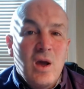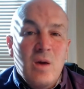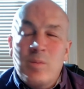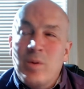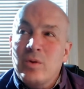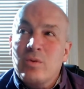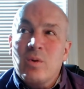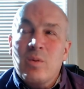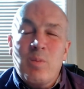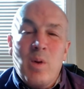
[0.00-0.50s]

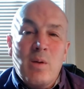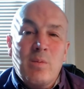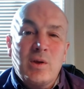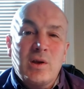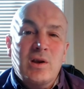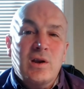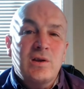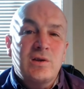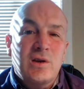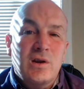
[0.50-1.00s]
both
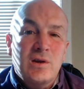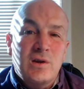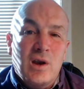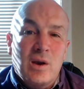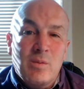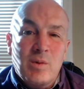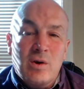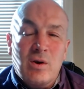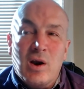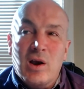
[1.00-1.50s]
Republicans and
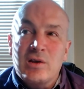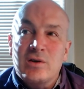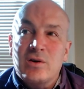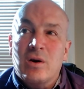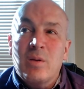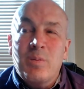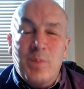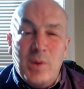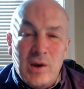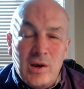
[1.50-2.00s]
Democrats,
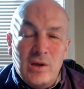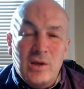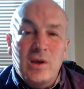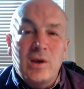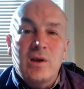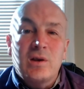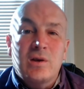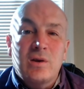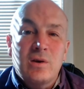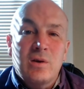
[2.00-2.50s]
are
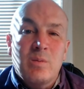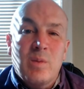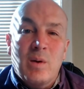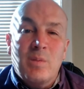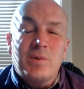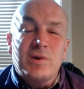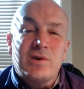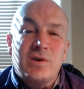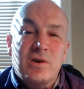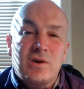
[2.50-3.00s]
appealing to the
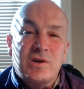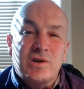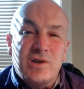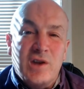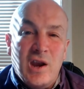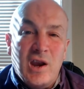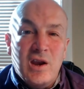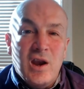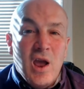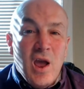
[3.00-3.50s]
members of their
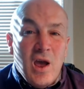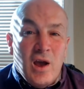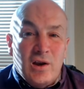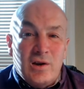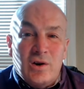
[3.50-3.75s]
state to